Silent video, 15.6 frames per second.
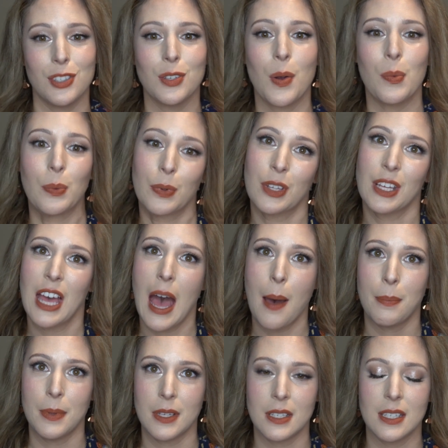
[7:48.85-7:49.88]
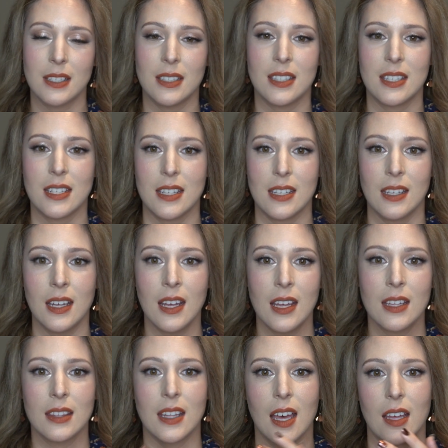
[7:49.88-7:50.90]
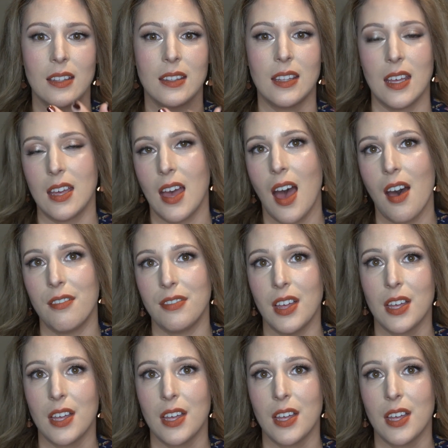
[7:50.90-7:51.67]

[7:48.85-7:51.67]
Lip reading: so I'm really happy to see that they have